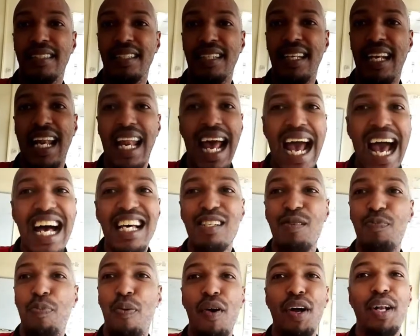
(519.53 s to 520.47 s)
The
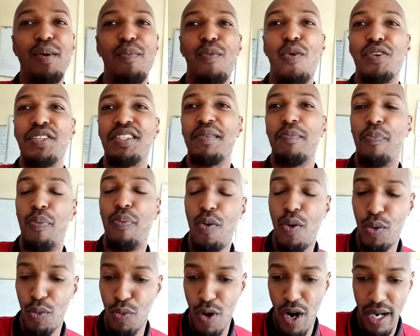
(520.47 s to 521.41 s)
last point and most
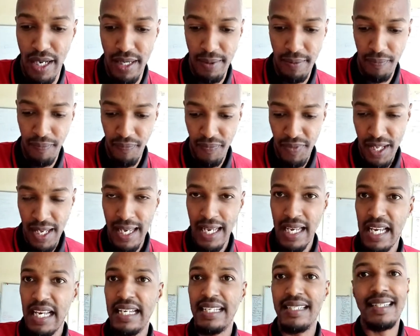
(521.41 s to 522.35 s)
important
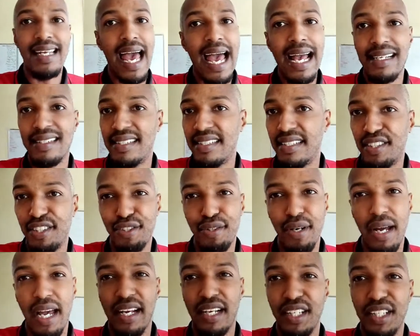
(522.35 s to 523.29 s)
is exit
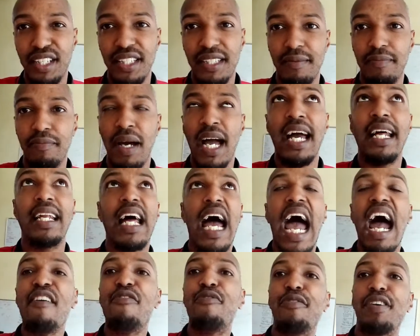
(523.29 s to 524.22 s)
strategy. Man,
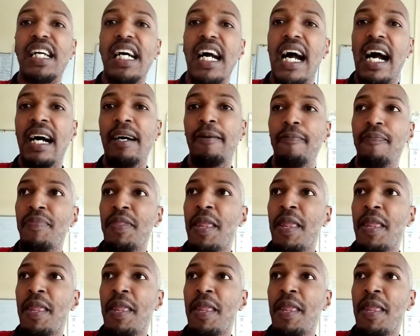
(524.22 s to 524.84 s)
Africa,